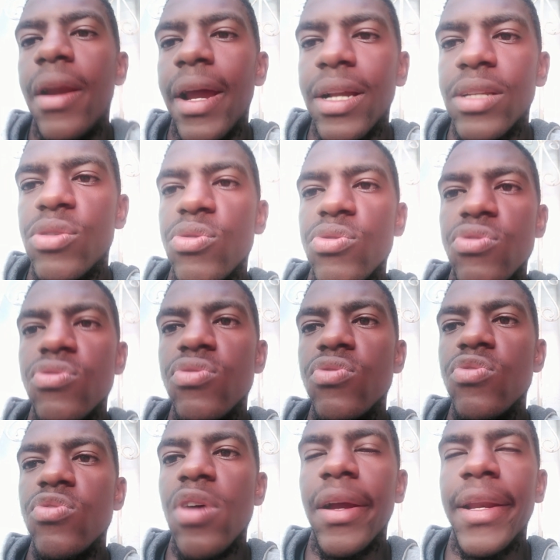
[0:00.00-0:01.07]
I'd like to
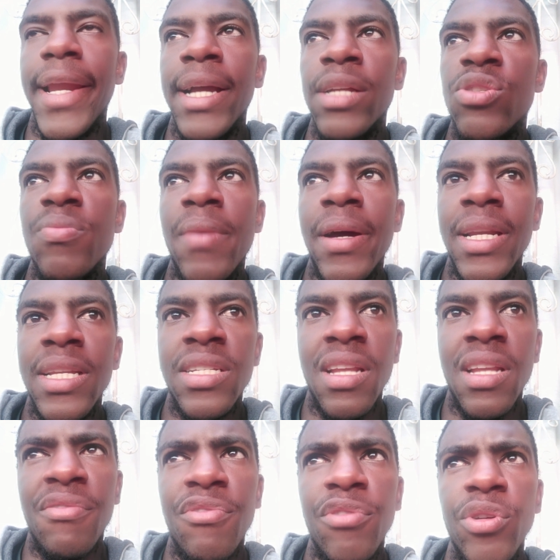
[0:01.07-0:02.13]
manage
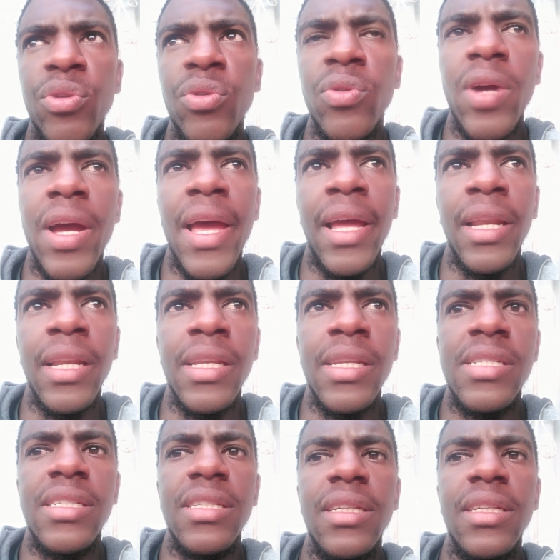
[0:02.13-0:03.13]
that for you, and